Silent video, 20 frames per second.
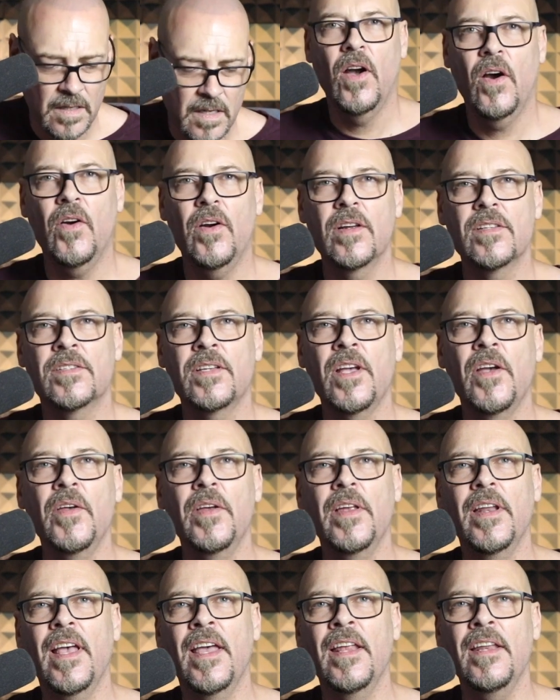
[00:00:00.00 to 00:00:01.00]
All right, so,
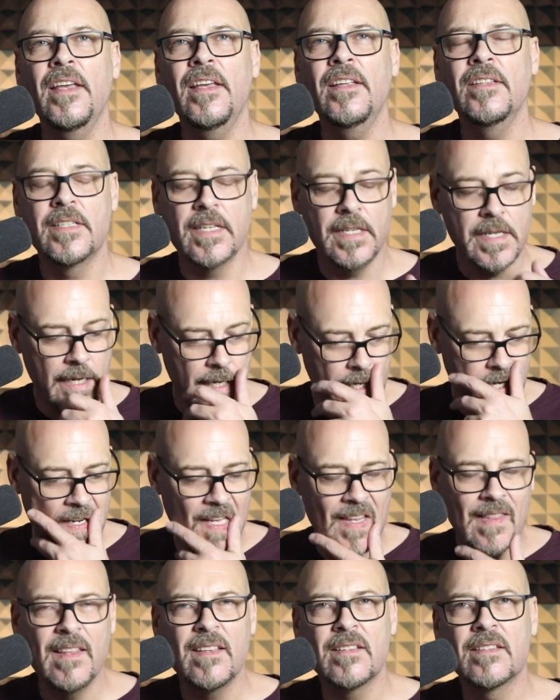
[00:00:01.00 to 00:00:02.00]
and
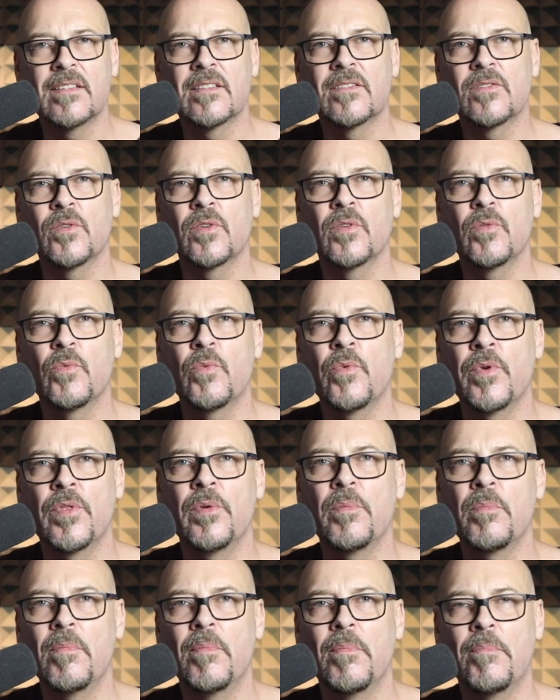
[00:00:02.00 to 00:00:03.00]
incidentally, this sort of
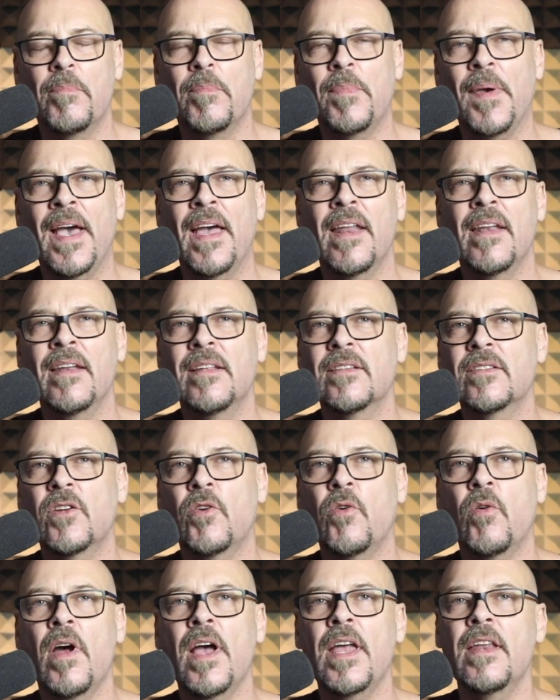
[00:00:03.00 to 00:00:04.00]
rhythm pattern is
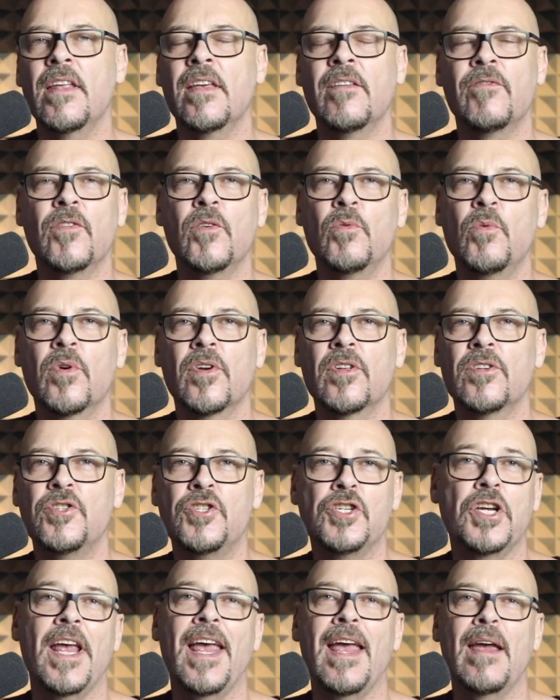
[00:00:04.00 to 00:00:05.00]
great if you want to
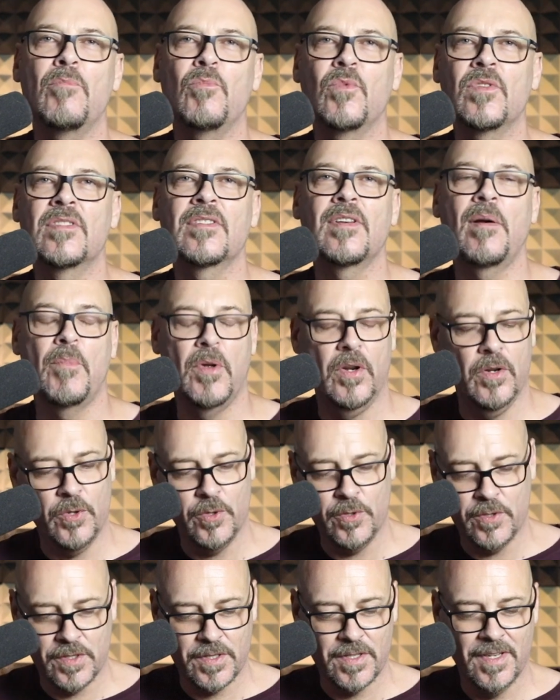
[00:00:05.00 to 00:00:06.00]
jam with someone
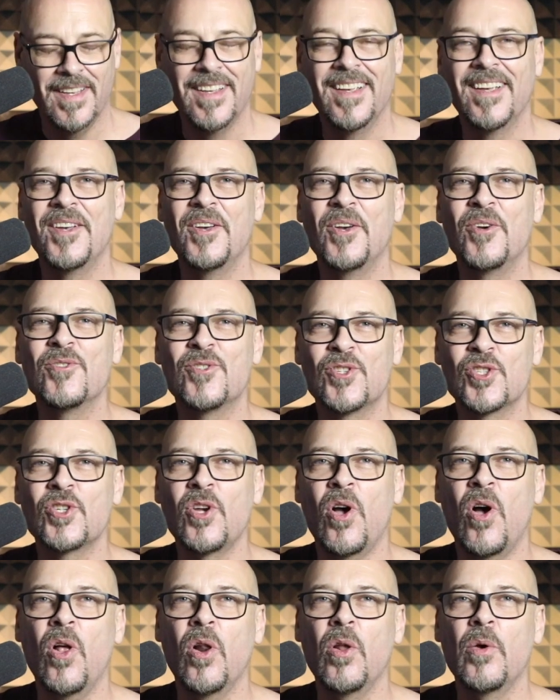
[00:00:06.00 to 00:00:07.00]
who's
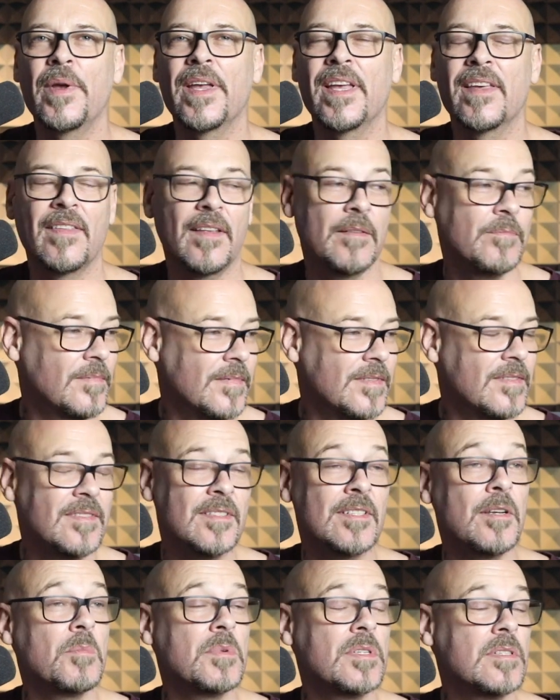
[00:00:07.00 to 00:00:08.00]
soloing, and then
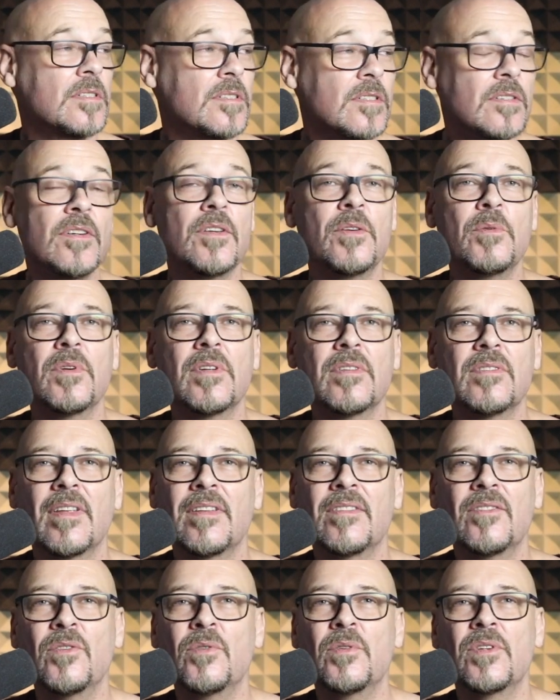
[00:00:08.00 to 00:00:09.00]
someone says, oh, you want to
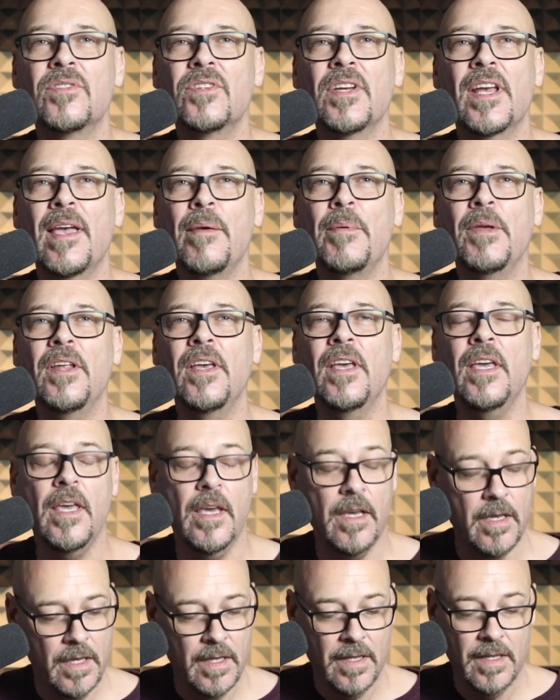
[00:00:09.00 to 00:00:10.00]
do a jam in
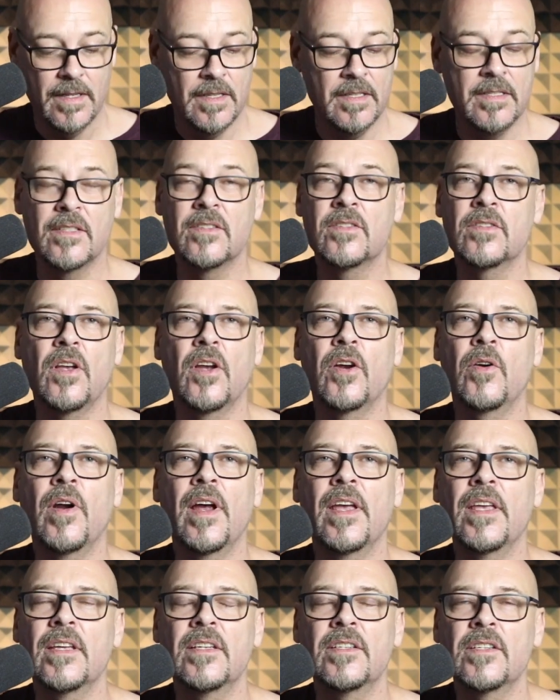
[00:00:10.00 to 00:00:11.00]
E? This is so
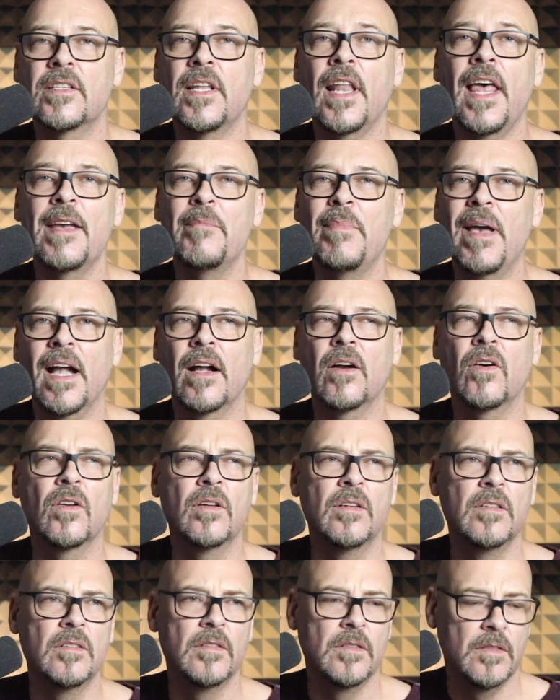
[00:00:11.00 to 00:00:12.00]
great. You can just lay back on it.